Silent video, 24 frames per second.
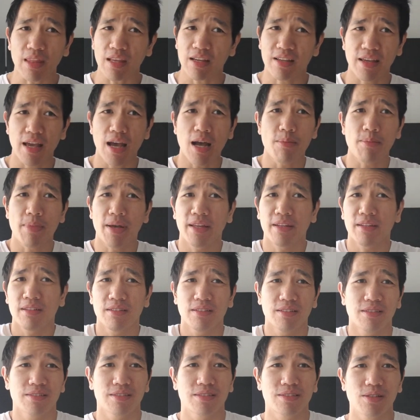yeah, man.
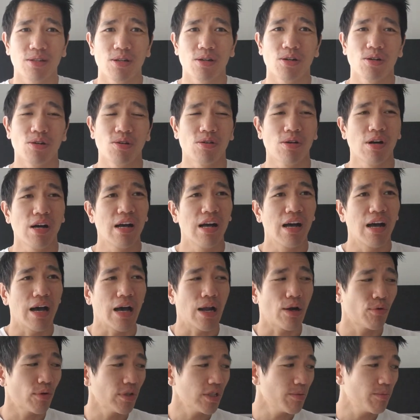So
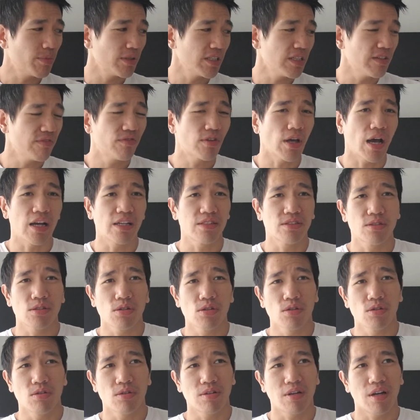I really believe as
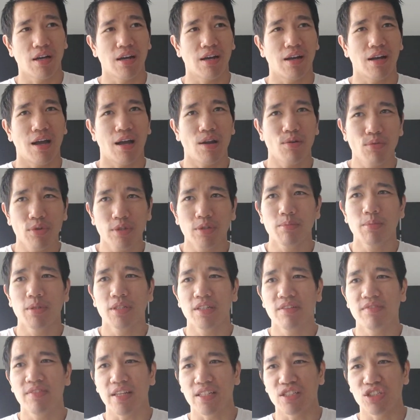though, I really
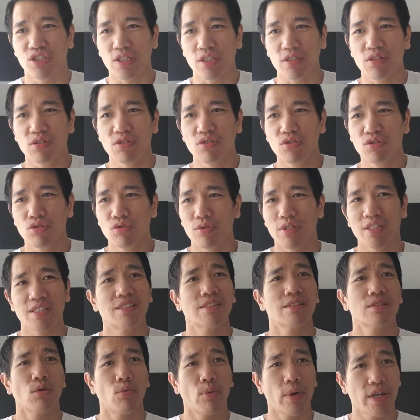believe that Jeet Kune Do
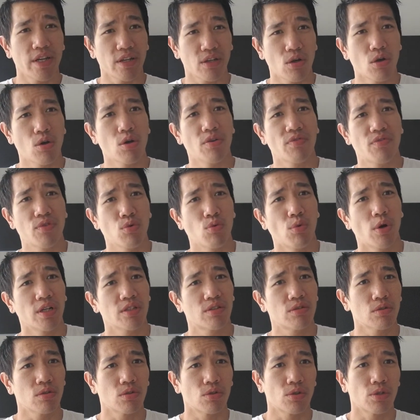isn't the way to go if you want
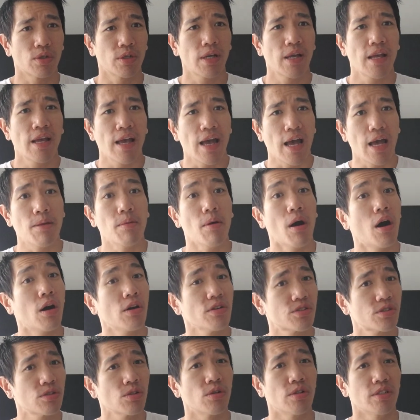to learn. And
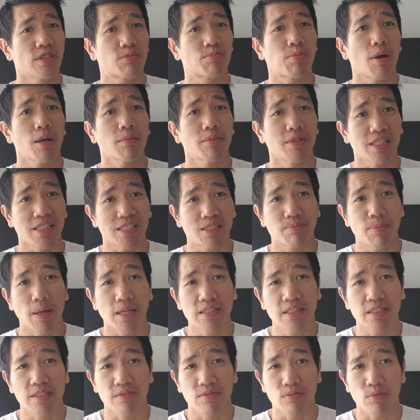also, it's probably
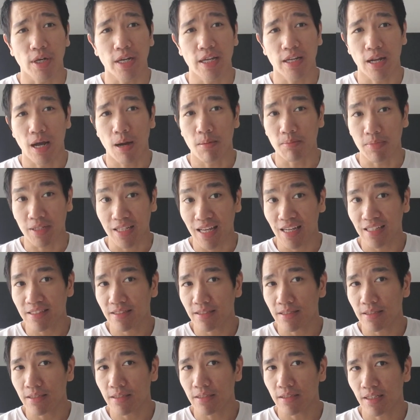expensive, right? I'm
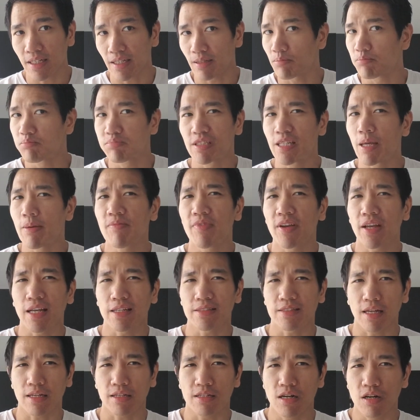guessing, like, same thing
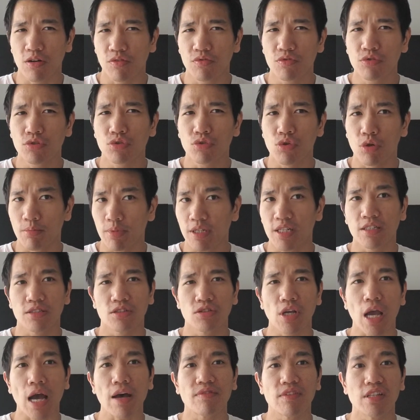as that Kung Fu school, because
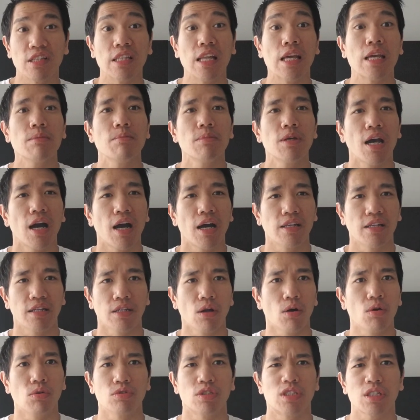you have the name behind it.
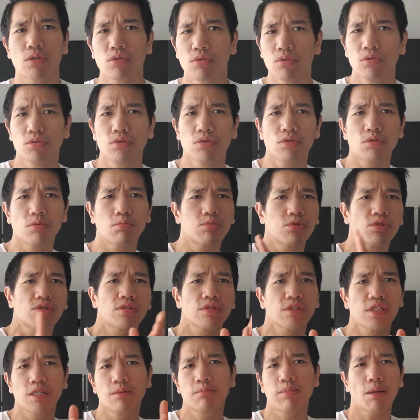Oh, Jeet Kune Do,
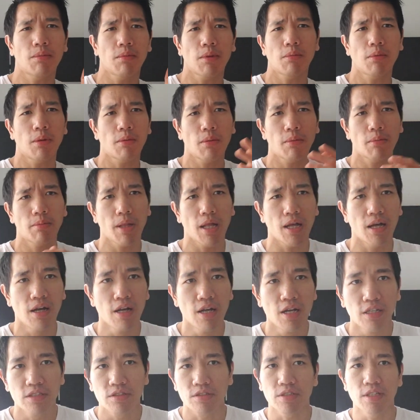Bruce Lee, blah, blah, blah, blah, blah.
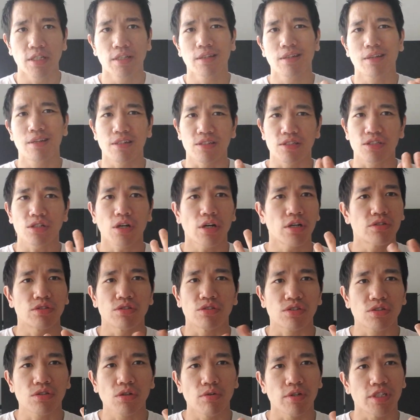So then they're gonna charge you
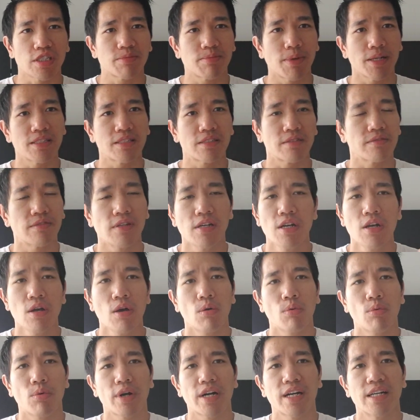so expensive.
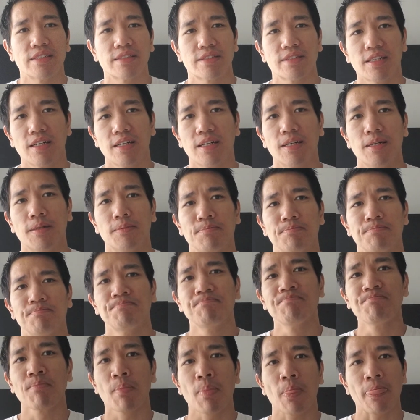Whereas, um,
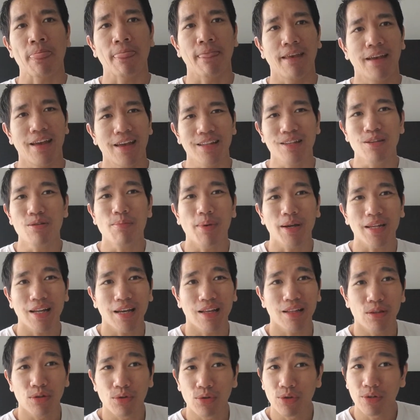and you might
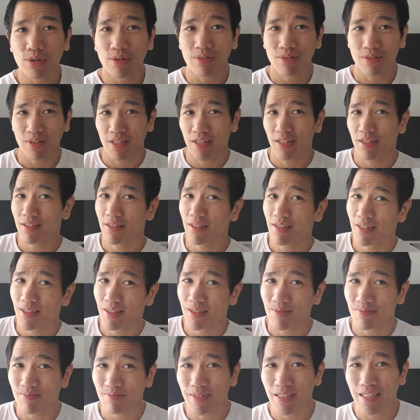not learn, like,
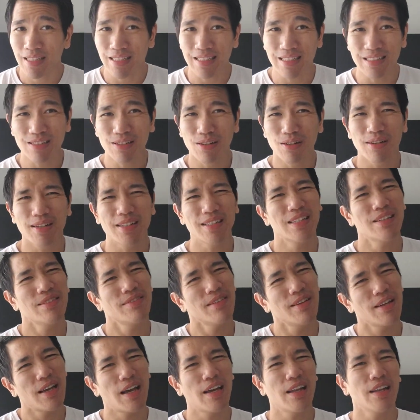um, you know,
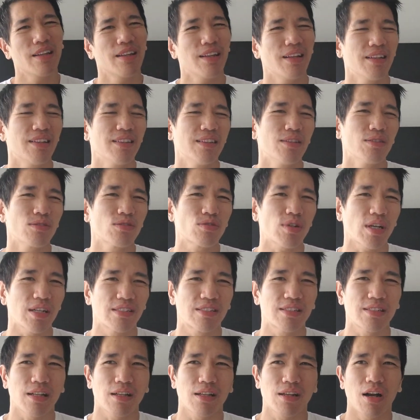you, and they'll try to
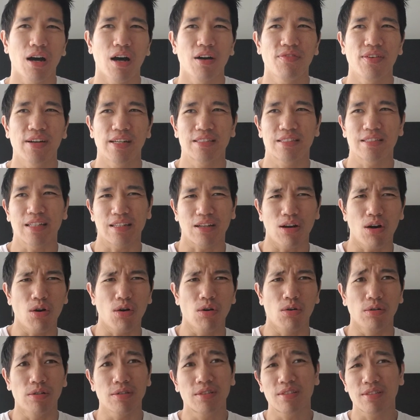sell it off as like,
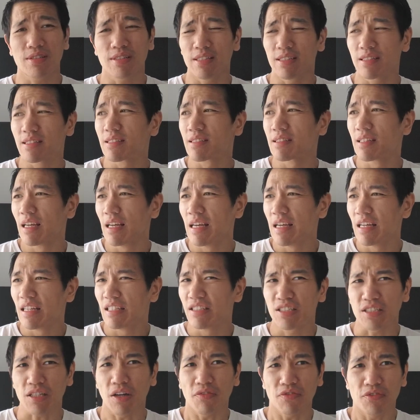oh, it's, it's
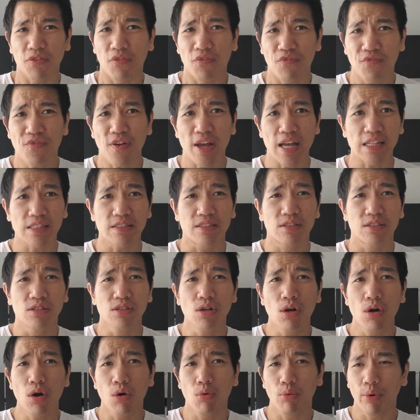self-defense, you
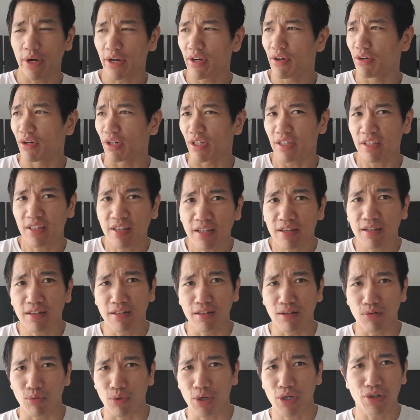know, we're here to
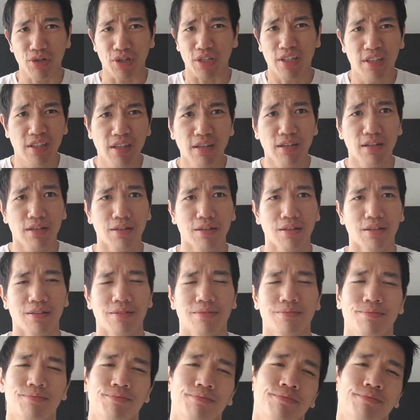kill, we're here to kill.